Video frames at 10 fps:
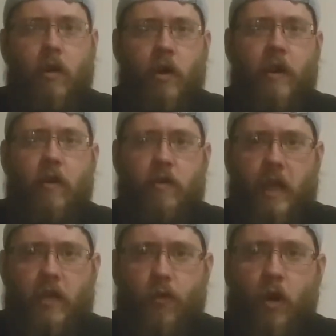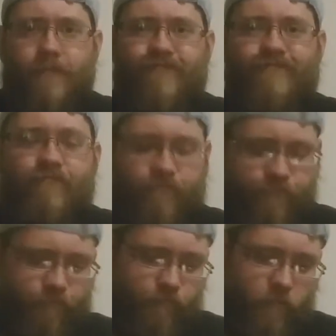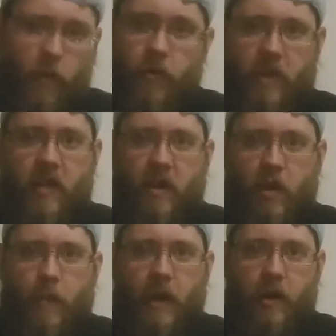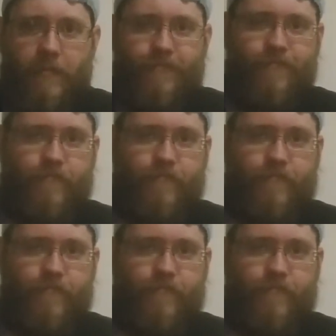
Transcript: Kurt Angle's last Raw. He was sitting there in the background.